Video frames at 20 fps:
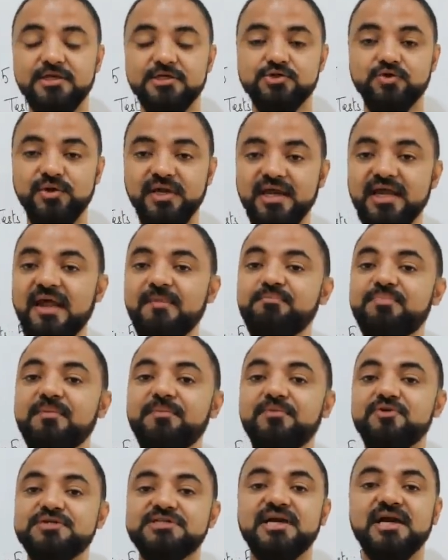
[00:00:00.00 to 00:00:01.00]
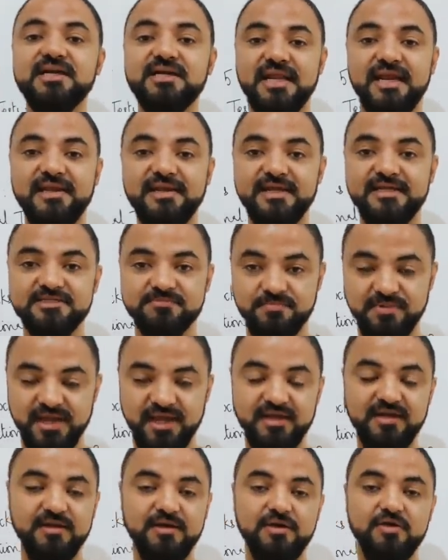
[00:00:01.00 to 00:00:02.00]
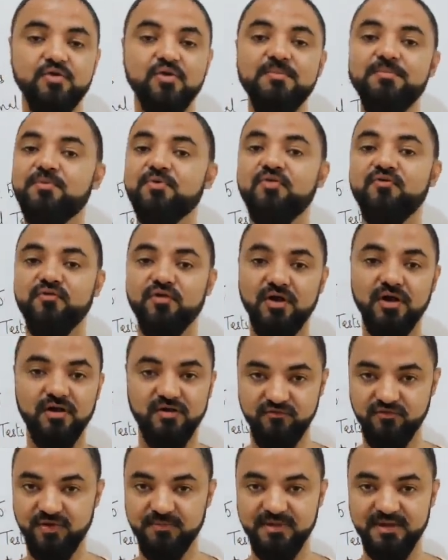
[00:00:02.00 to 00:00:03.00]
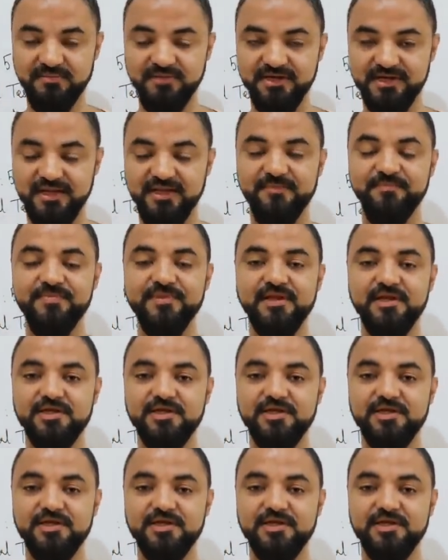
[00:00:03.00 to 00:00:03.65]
So here I'm proposing a 10 days plan to improve your verbal ability.